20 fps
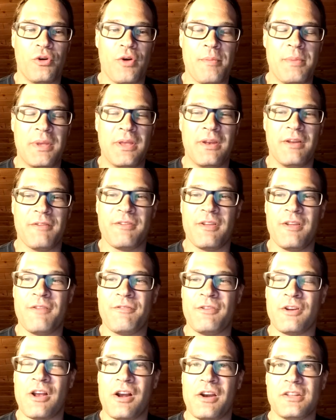I mean, if
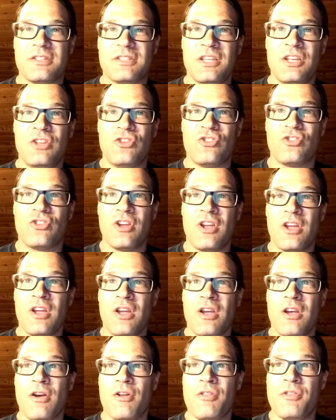you're gonna teach
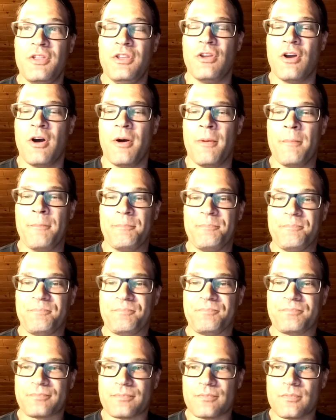
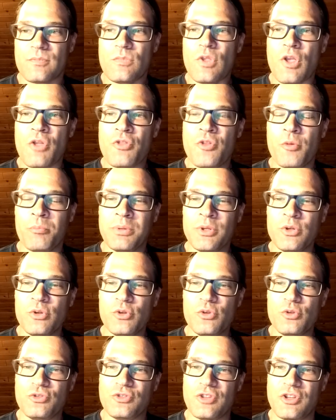the
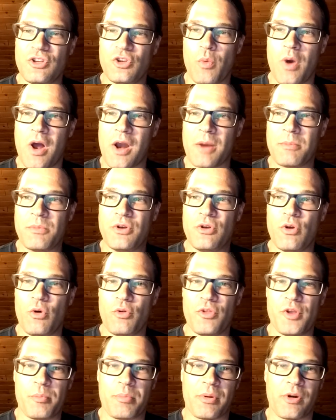blues and you want them to
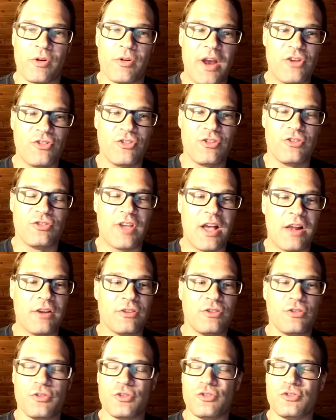know their progressions,
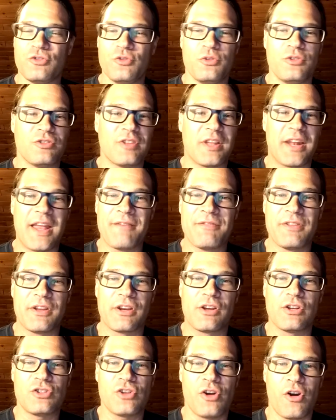do the students that have their
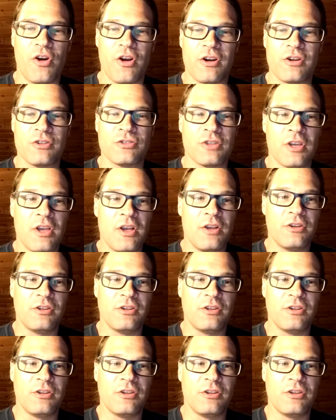guitars,